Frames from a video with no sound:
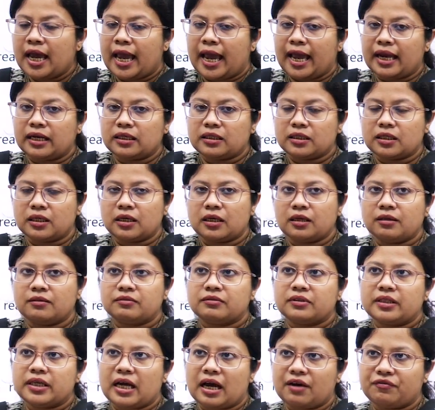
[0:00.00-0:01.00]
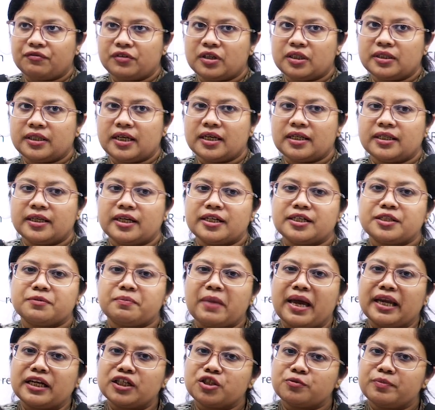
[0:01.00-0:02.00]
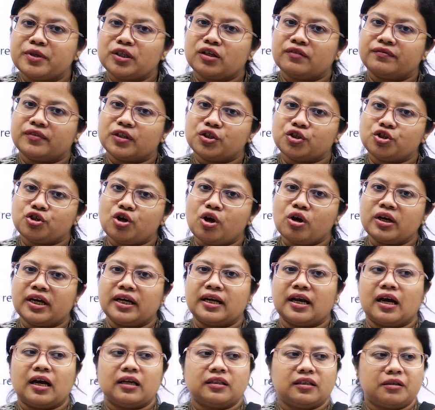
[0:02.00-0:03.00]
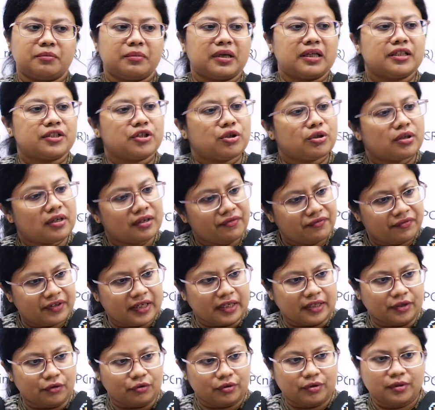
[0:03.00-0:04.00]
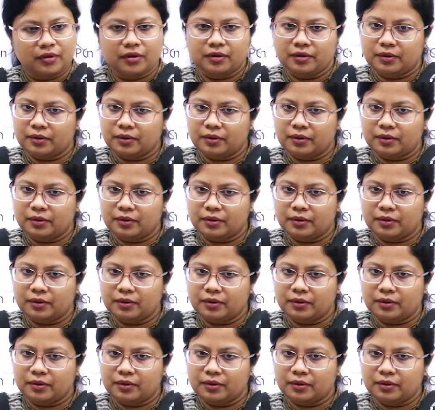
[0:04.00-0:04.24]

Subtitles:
and after that, there is management of the shock and other multi-organ failure.